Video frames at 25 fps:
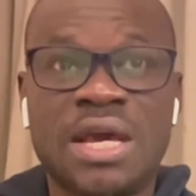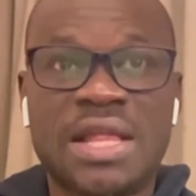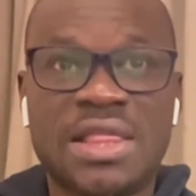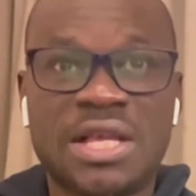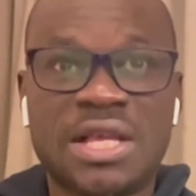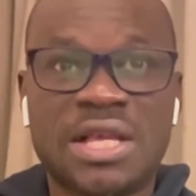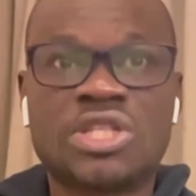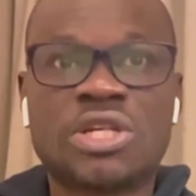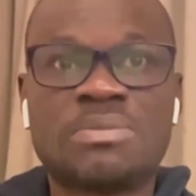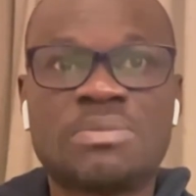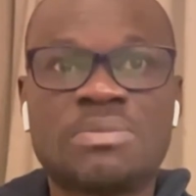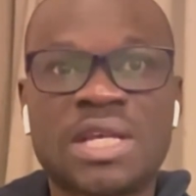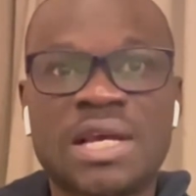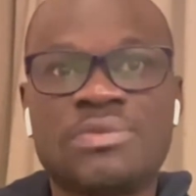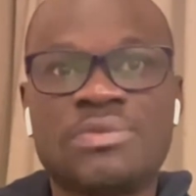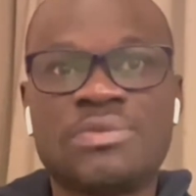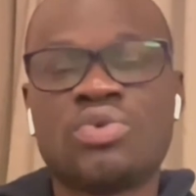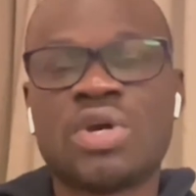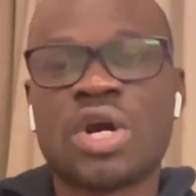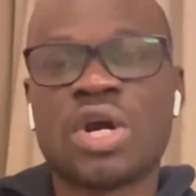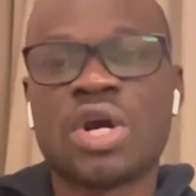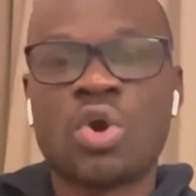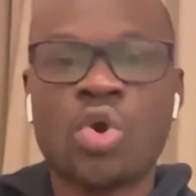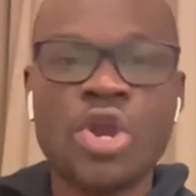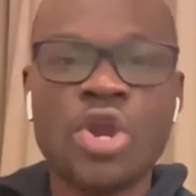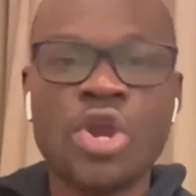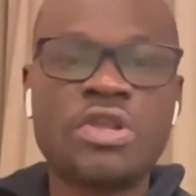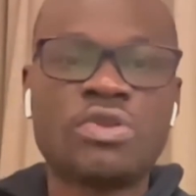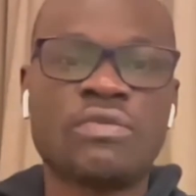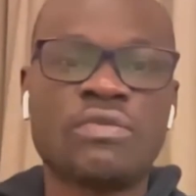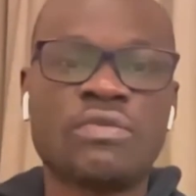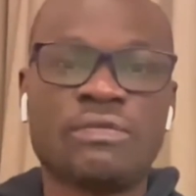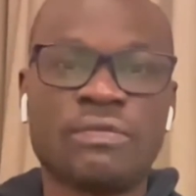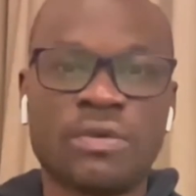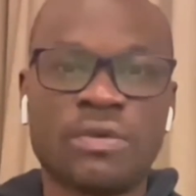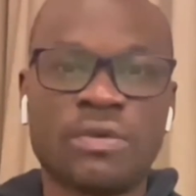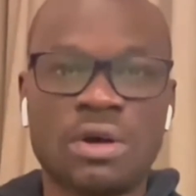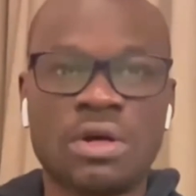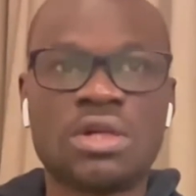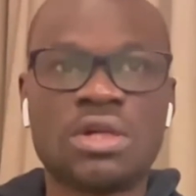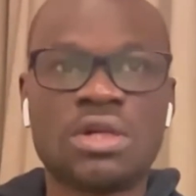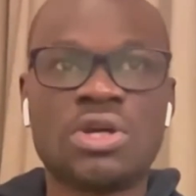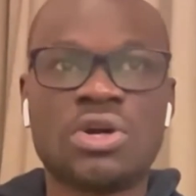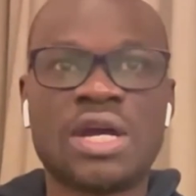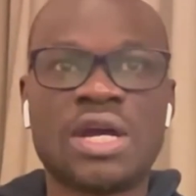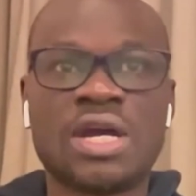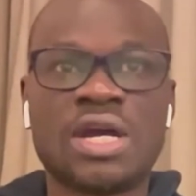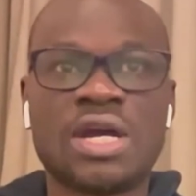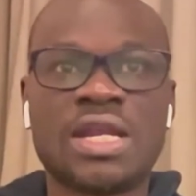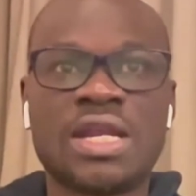I think sometimes we are quick to flog
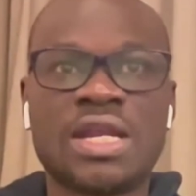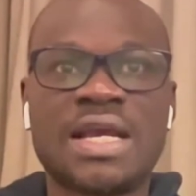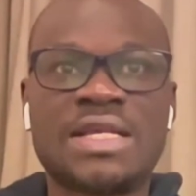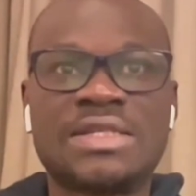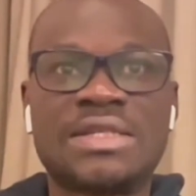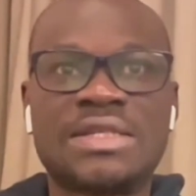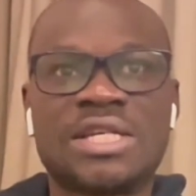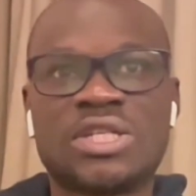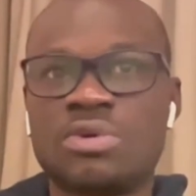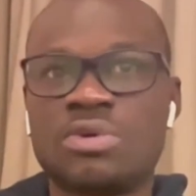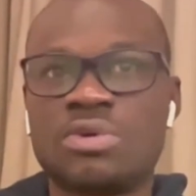the organizers.